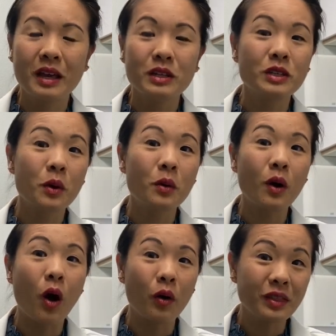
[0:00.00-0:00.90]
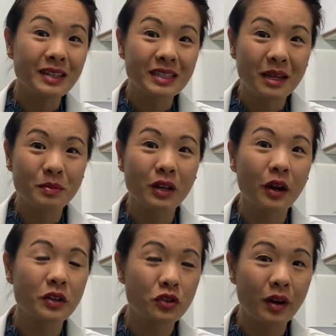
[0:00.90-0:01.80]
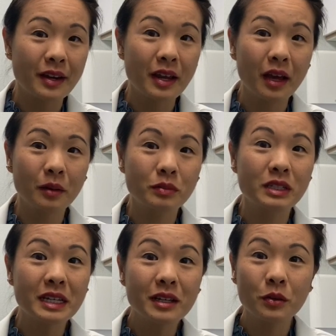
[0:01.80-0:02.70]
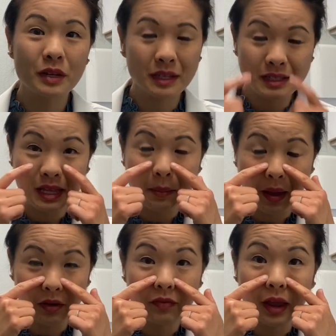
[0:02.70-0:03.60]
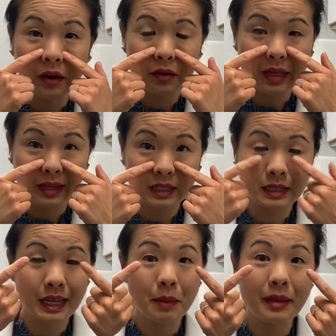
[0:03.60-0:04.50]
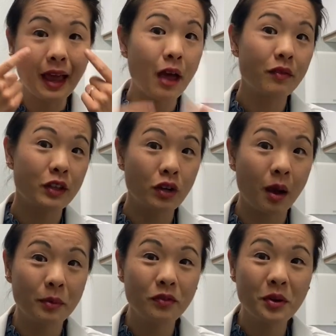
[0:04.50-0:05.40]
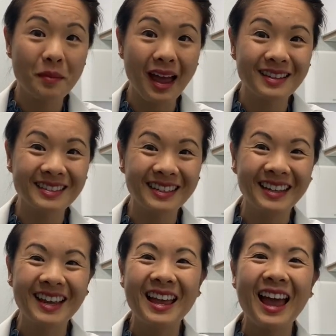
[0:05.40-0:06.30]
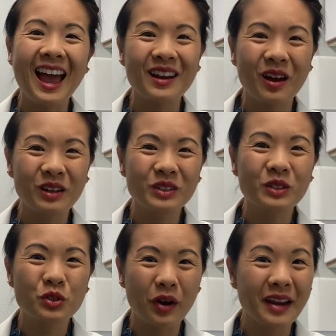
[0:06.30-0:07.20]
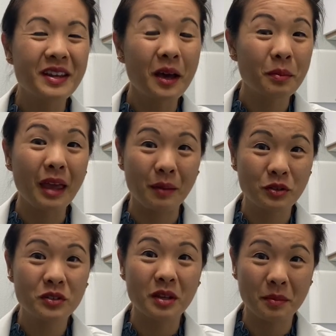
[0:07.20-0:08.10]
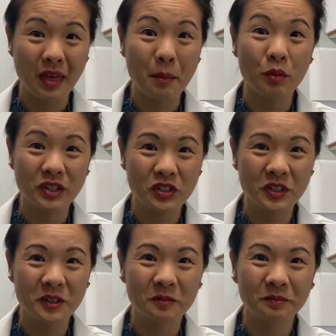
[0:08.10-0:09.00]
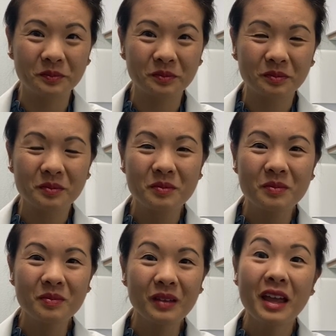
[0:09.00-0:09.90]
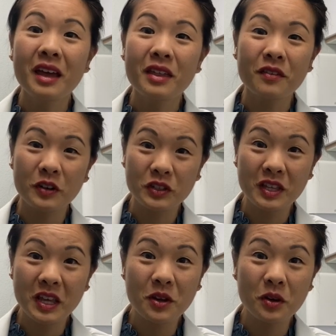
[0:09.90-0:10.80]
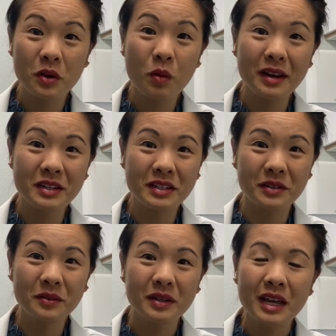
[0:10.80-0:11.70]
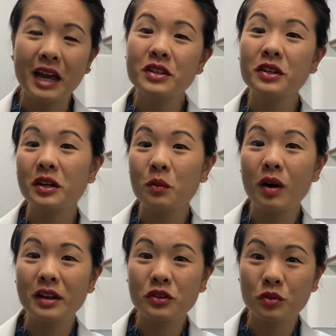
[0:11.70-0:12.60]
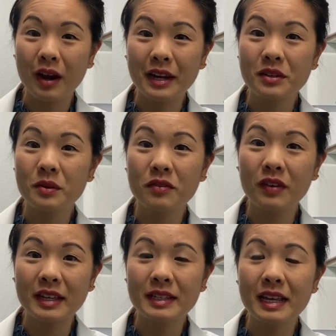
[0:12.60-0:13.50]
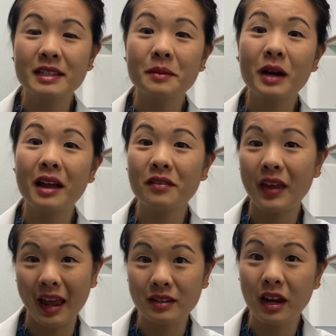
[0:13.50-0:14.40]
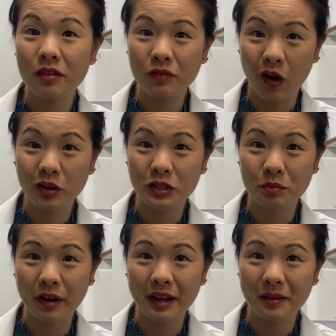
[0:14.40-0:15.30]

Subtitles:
So all these tips are to try to help decrease the amount of air that's escaping out of the top of your mask, and also try to help capture some of that moisture. The first thing that you're going to want to do is you're going to want to try to invest in some kind of anti-fog spray.